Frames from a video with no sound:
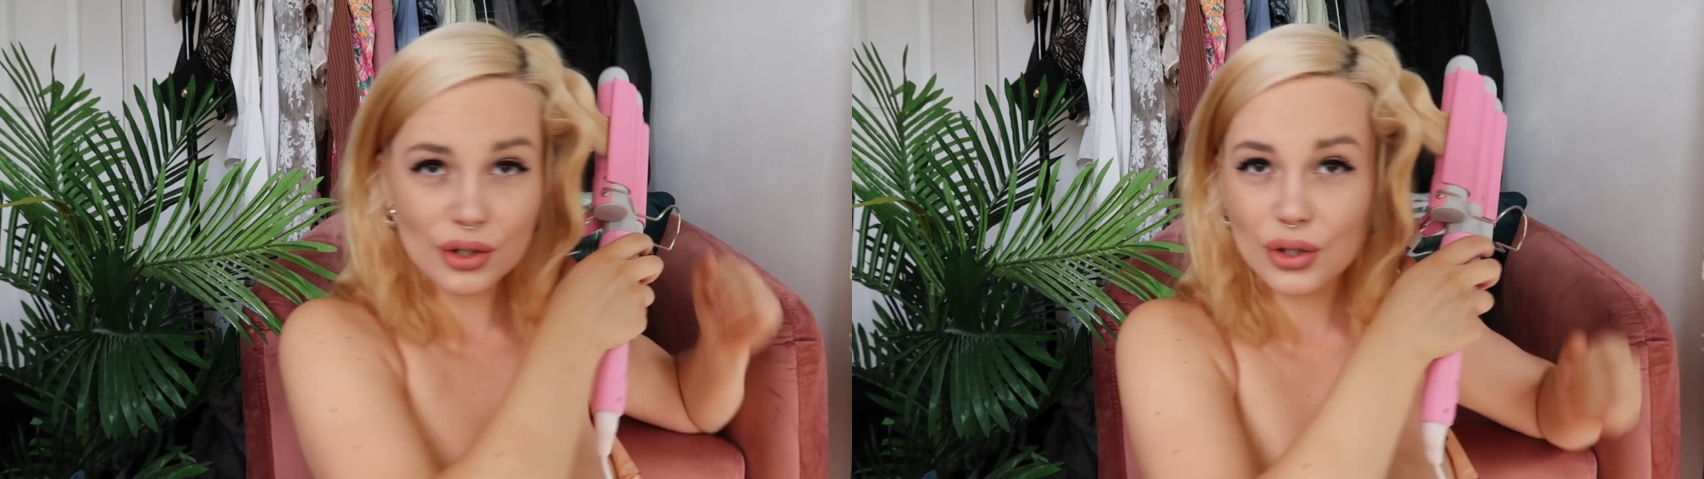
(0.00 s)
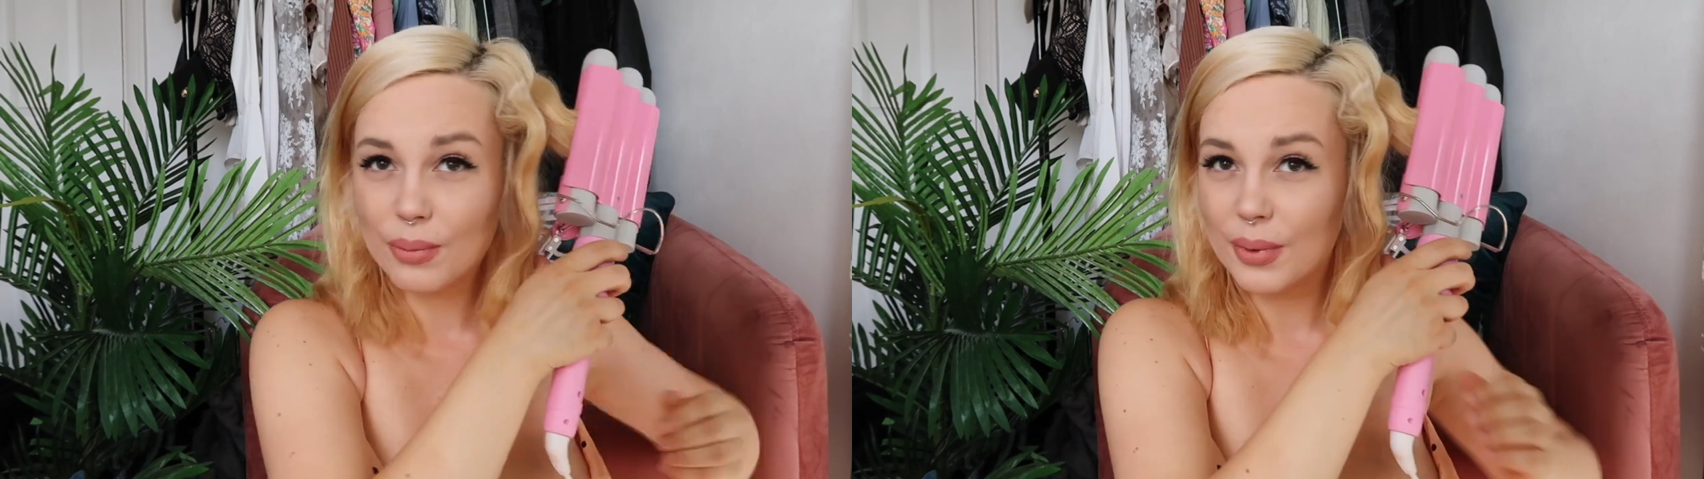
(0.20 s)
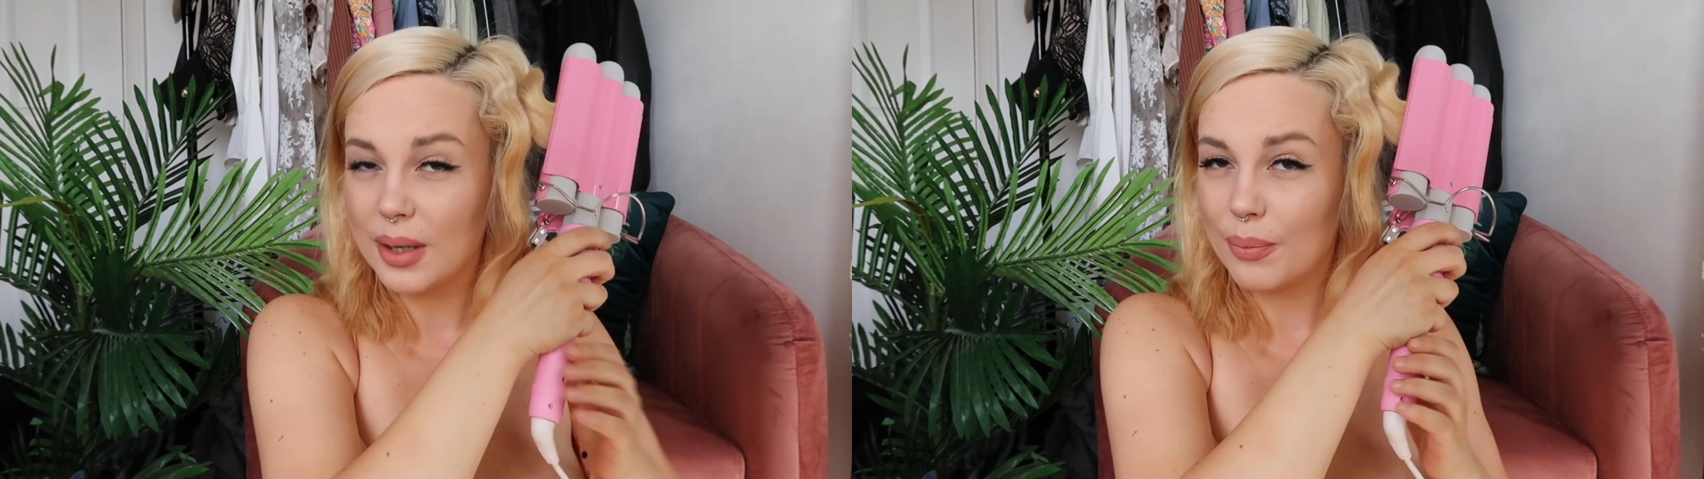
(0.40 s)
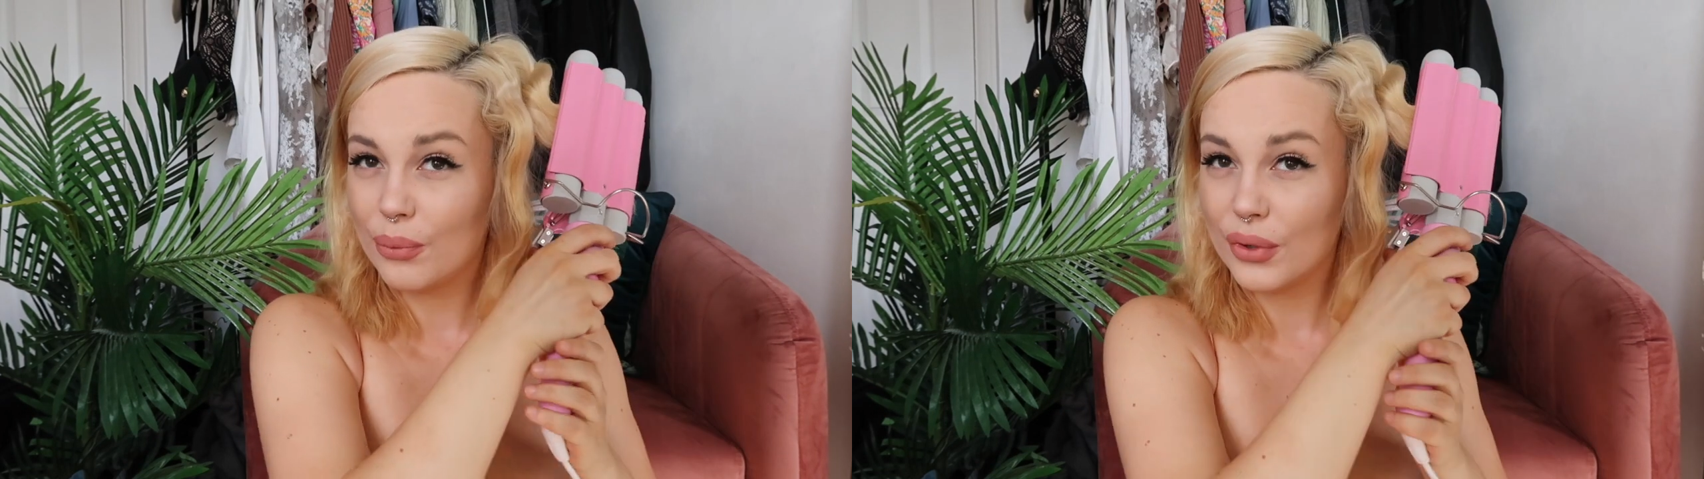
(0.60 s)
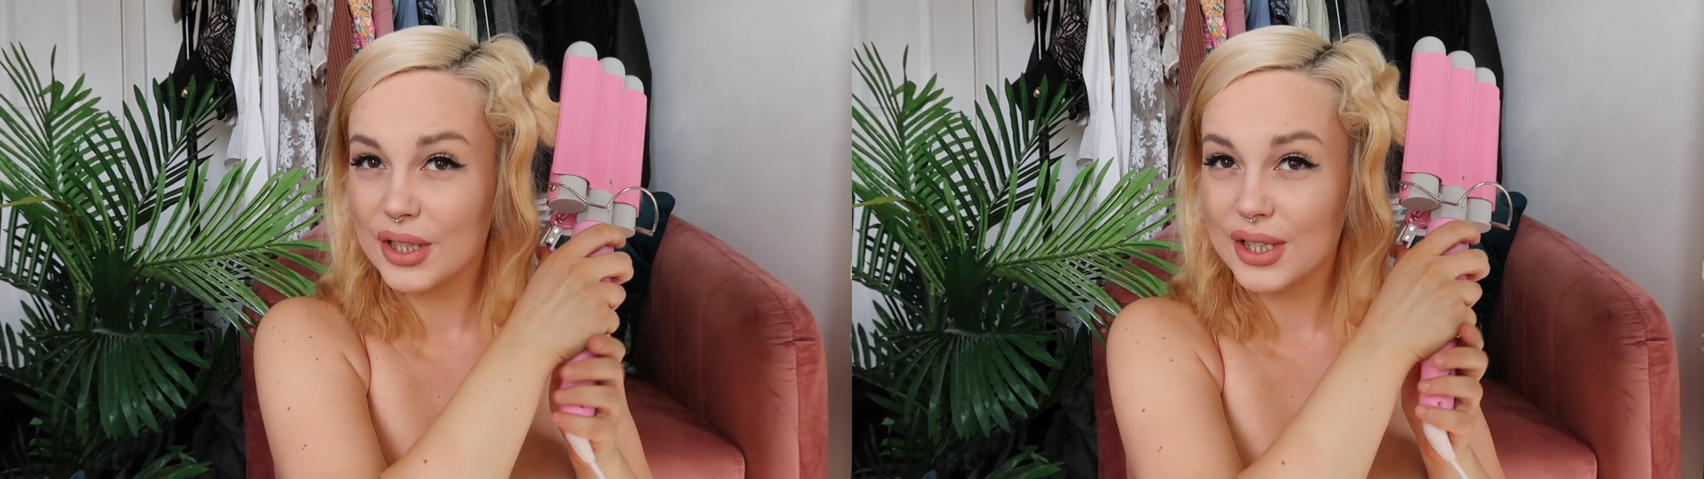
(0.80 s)
to be
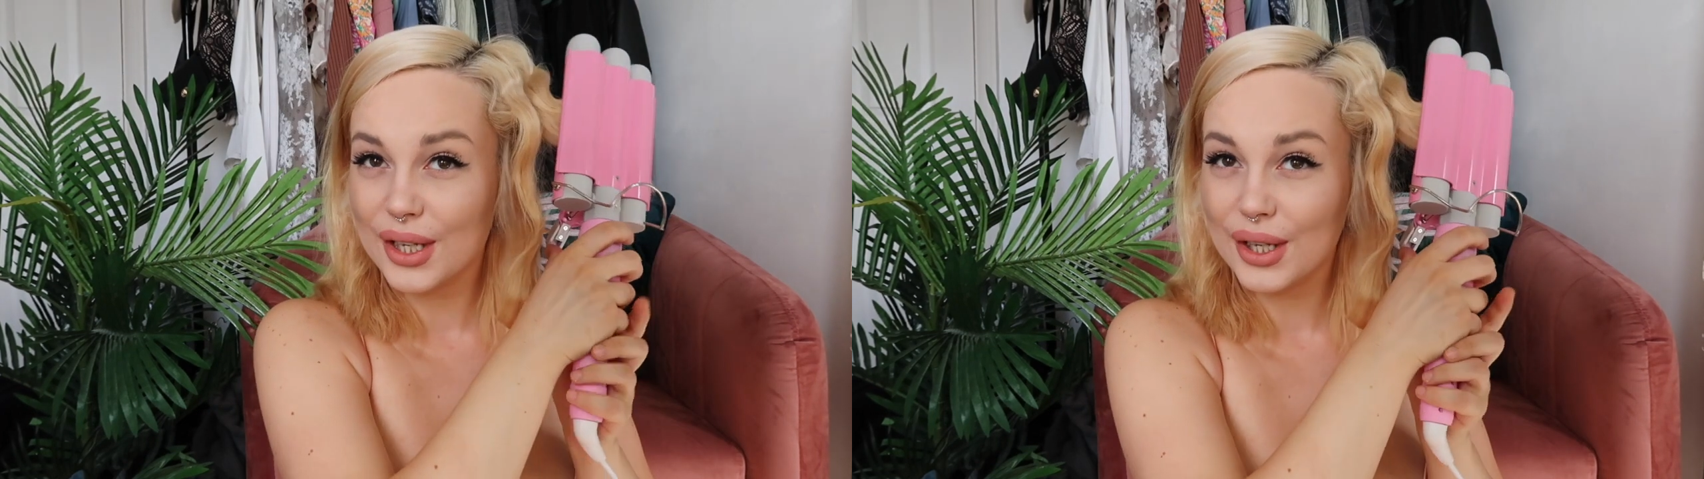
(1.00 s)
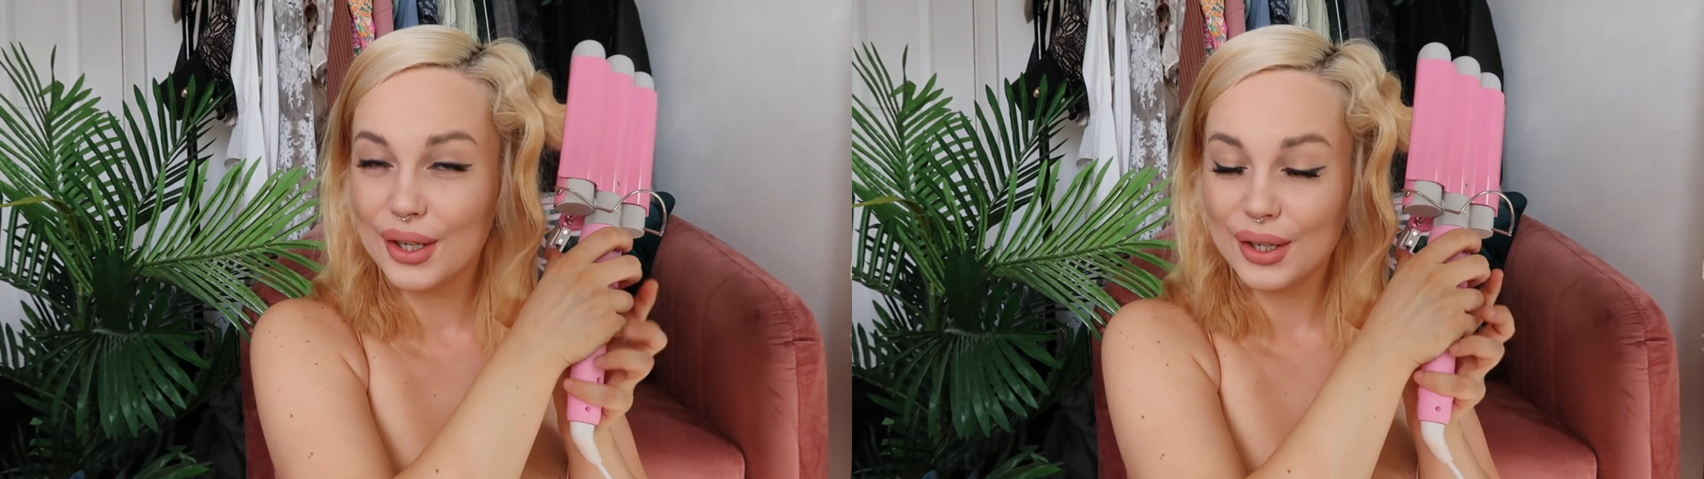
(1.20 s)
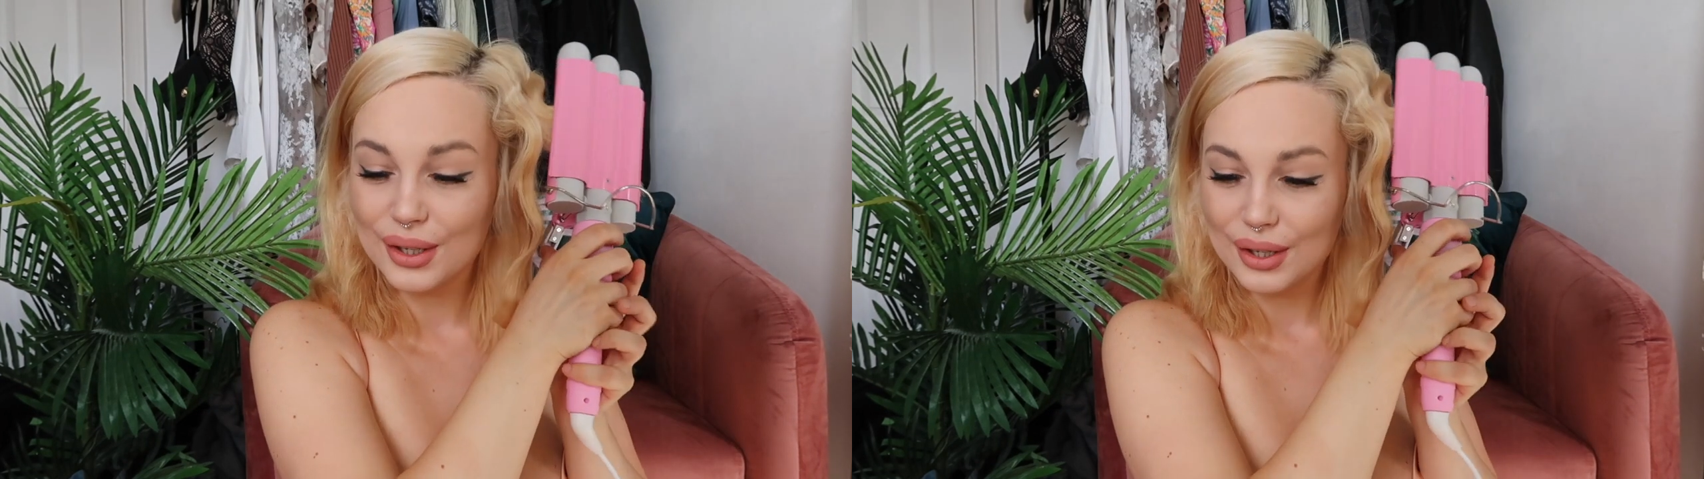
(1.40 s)
pretty